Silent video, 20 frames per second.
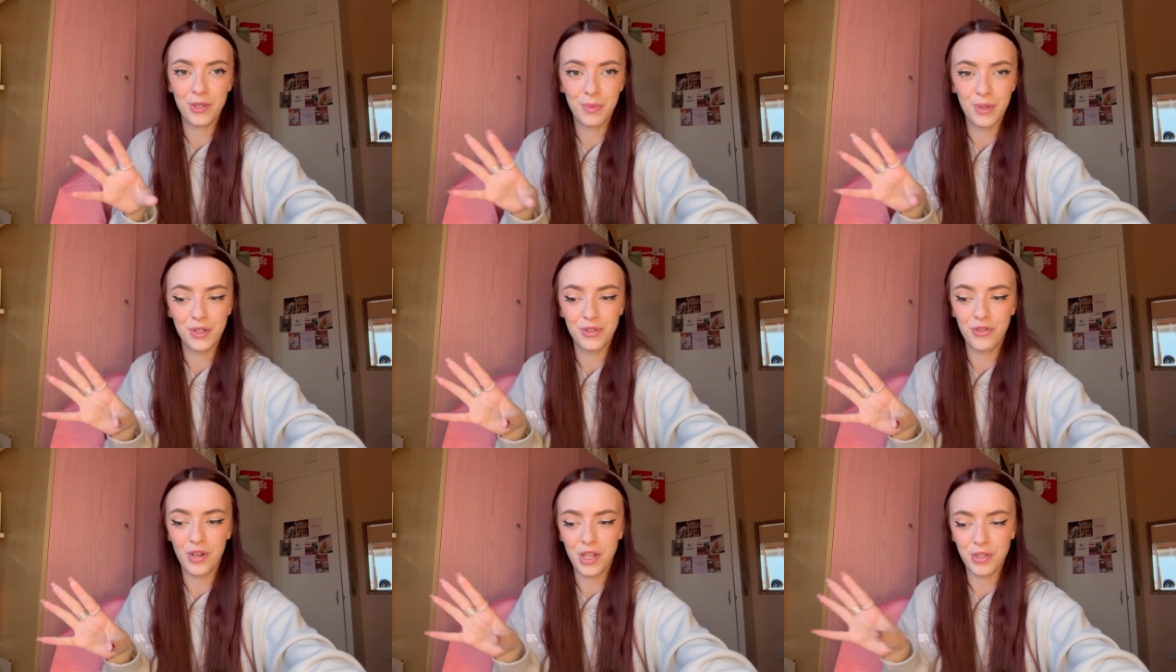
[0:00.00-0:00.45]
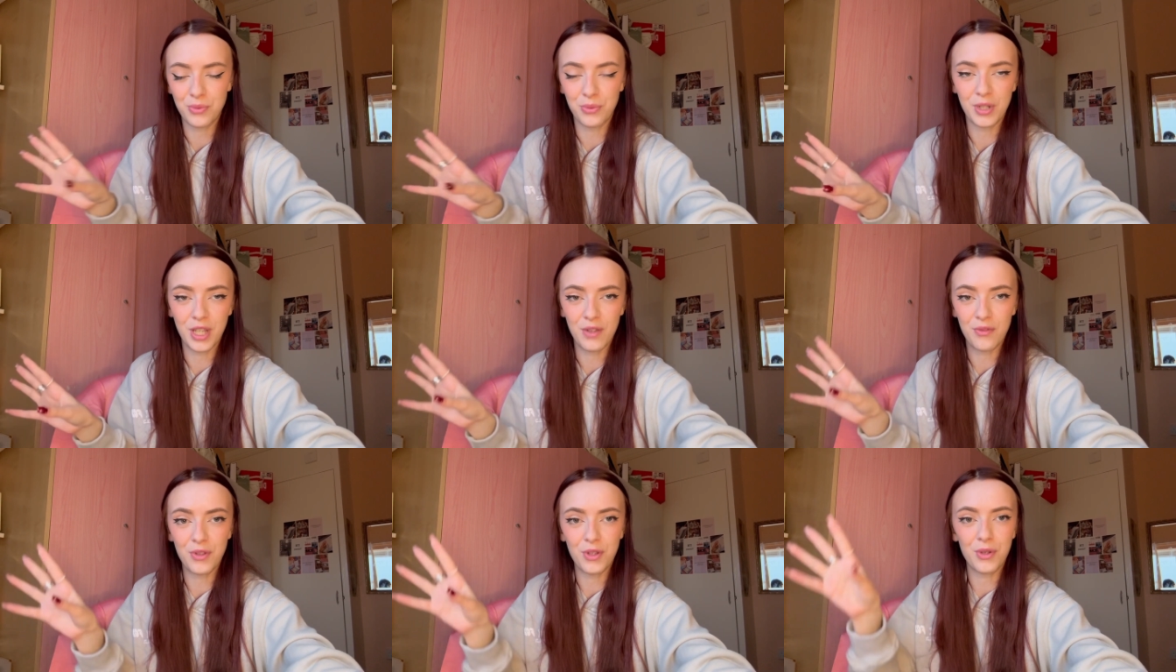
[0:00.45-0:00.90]
Pinterest will
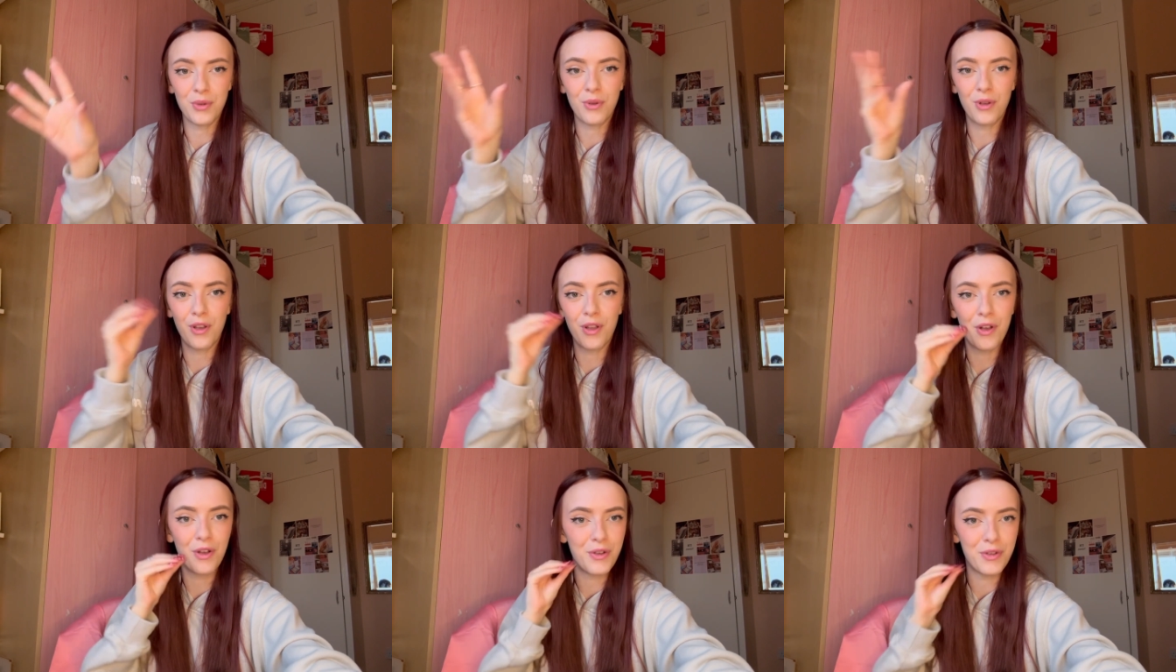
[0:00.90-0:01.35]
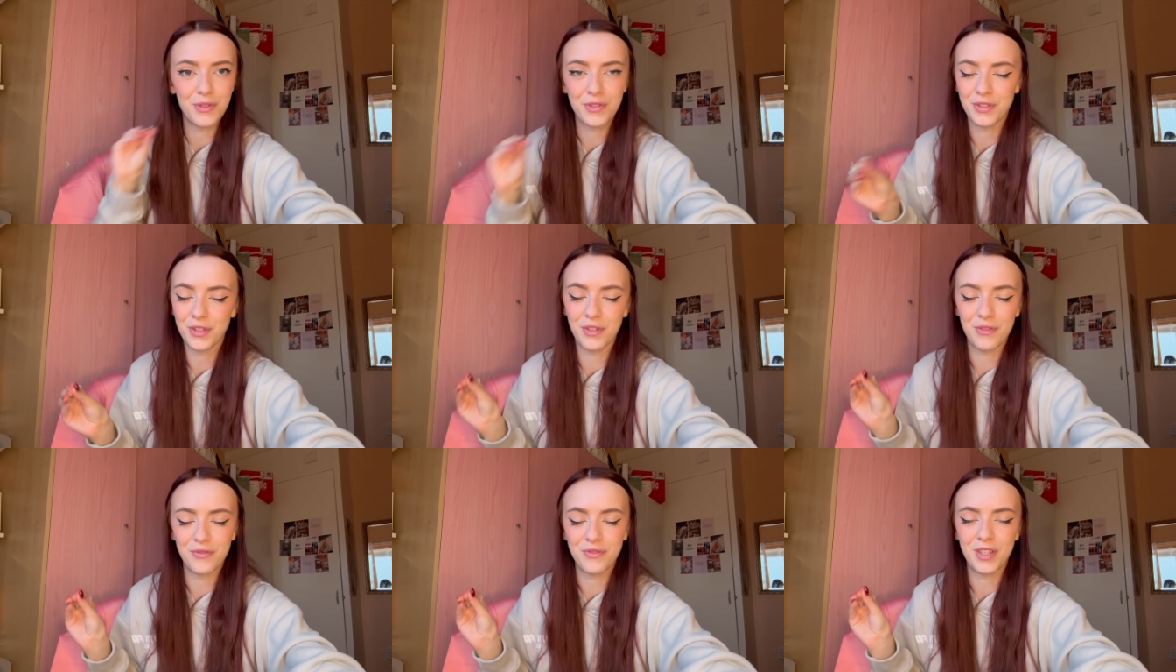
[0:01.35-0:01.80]
give you
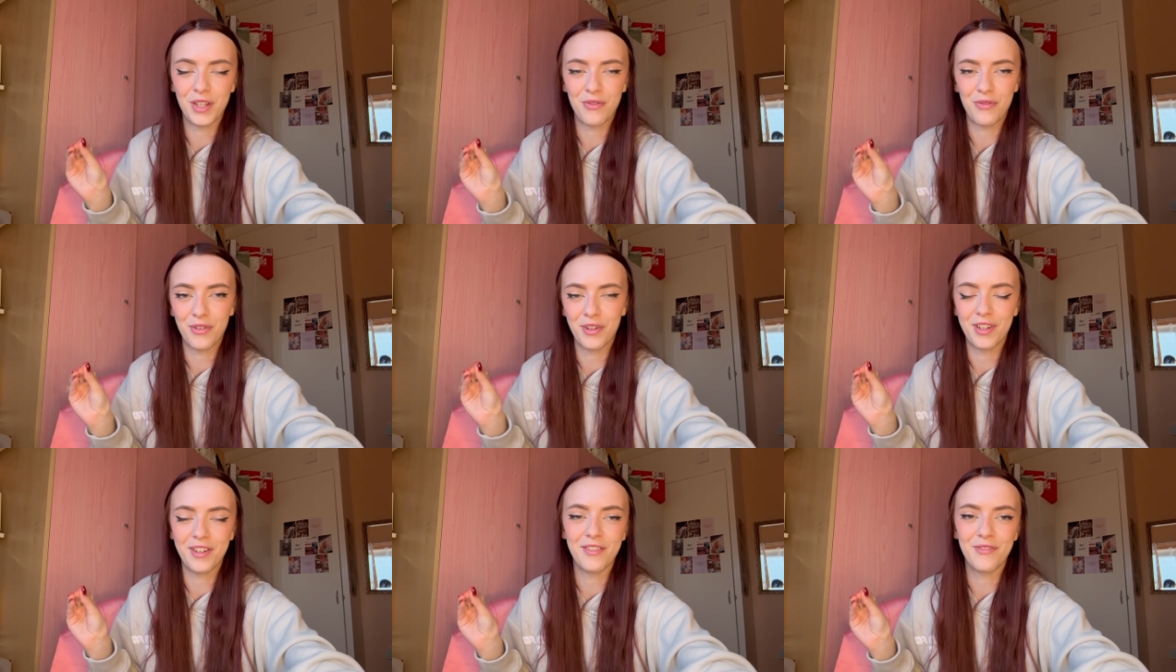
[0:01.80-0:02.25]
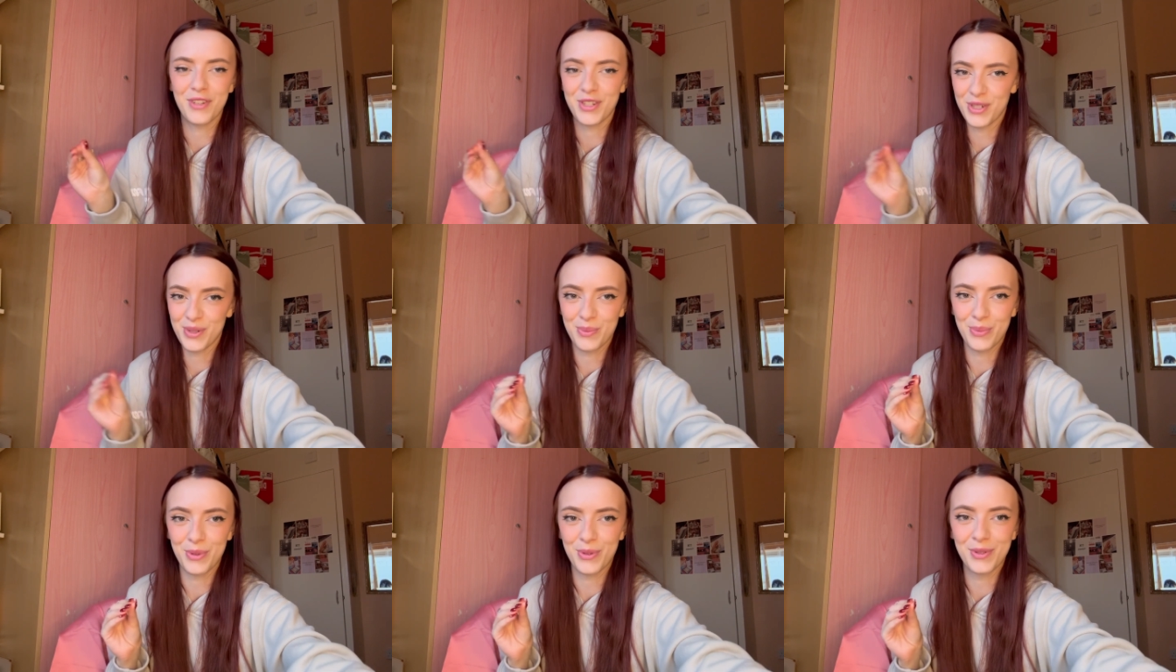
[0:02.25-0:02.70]
loads of different
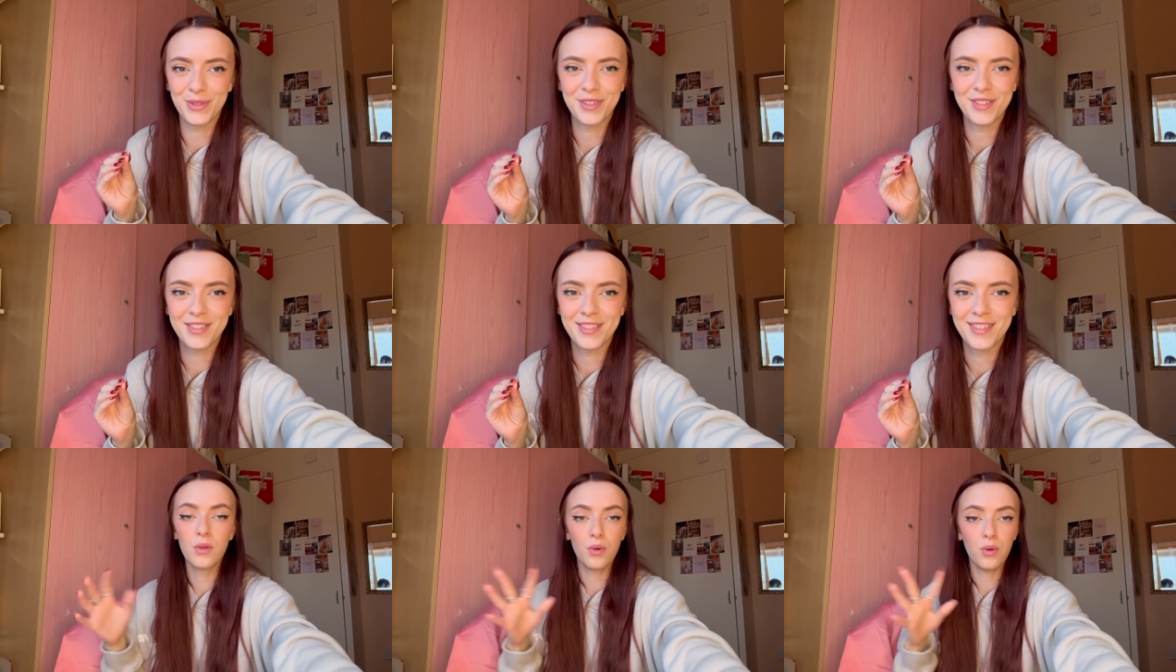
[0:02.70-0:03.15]
vision boards.